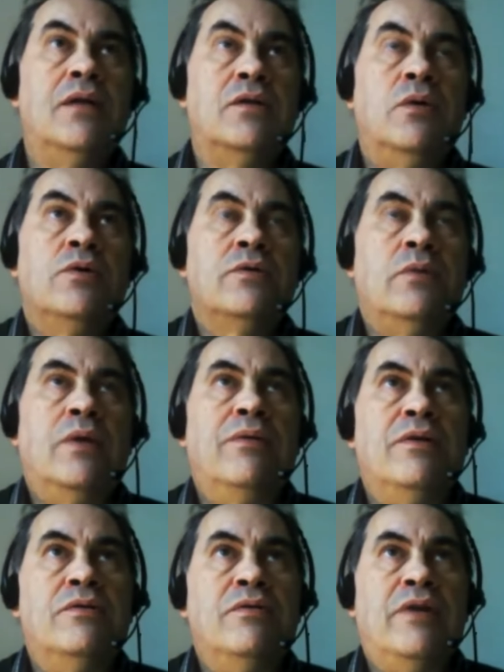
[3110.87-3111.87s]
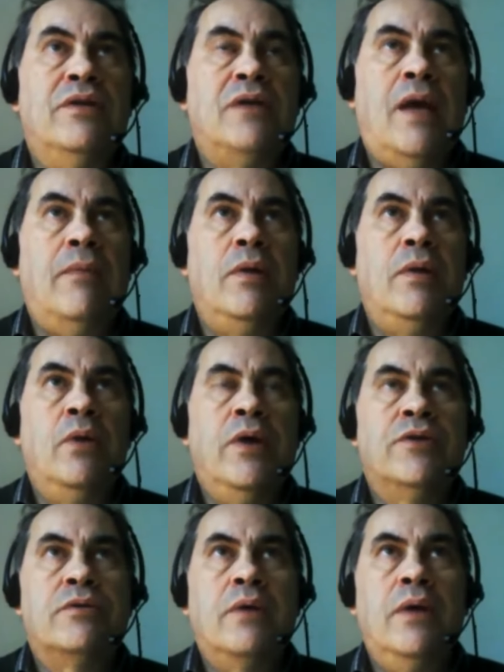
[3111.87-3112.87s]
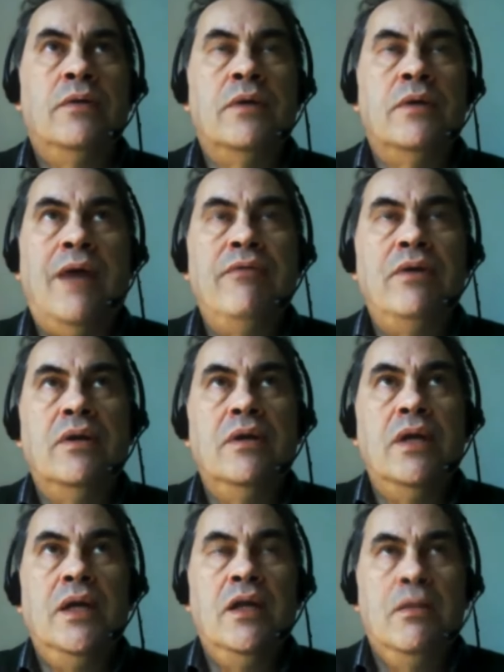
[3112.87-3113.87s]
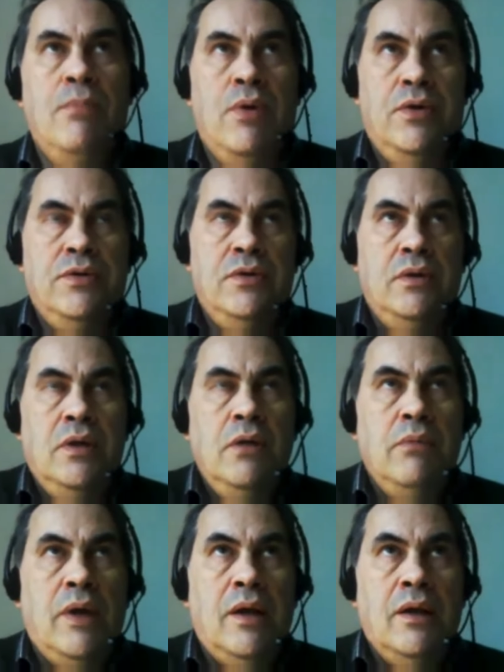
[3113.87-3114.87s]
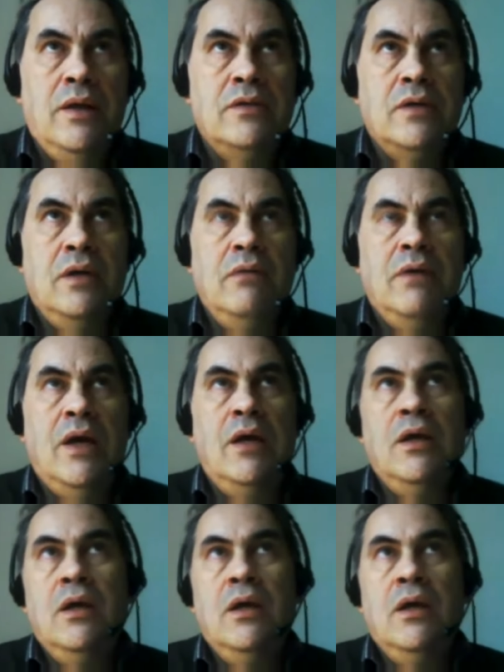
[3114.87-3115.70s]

also one of those very damning words, right? Having an in box in email. It's kind of like.